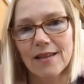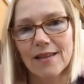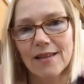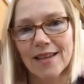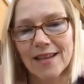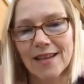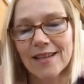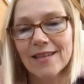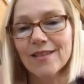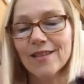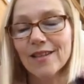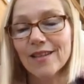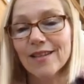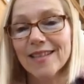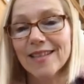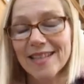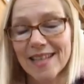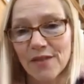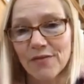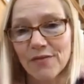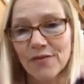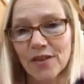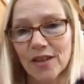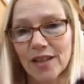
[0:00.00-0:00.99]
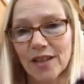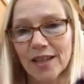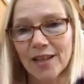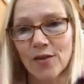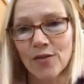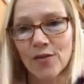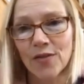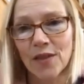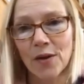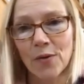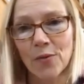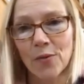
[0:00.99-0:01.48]
things are definitely
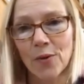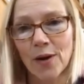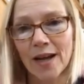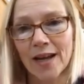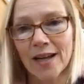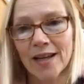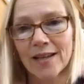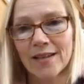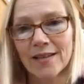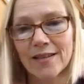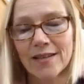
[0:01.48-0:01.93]
on their way.